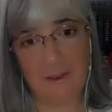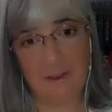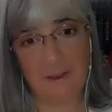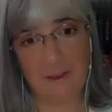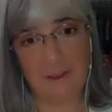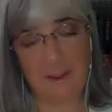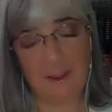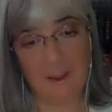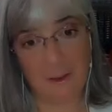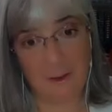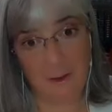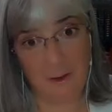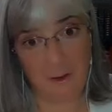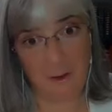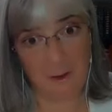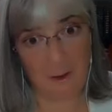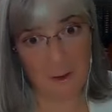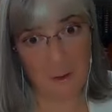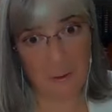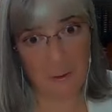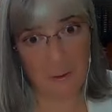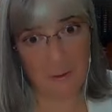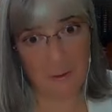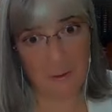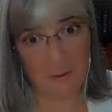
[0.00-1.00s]
Again, this is
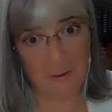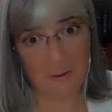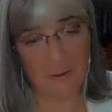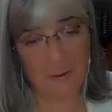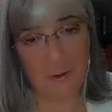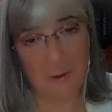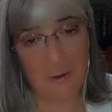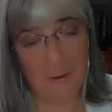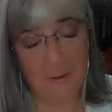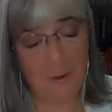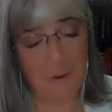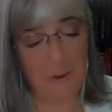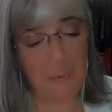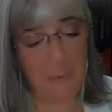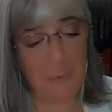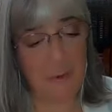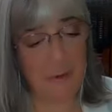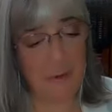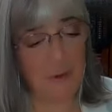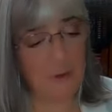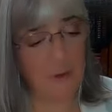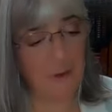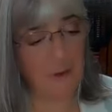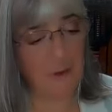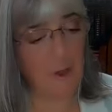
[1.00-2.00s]
lower
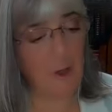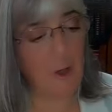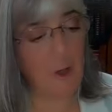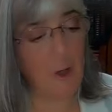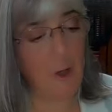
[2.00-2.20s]
expression.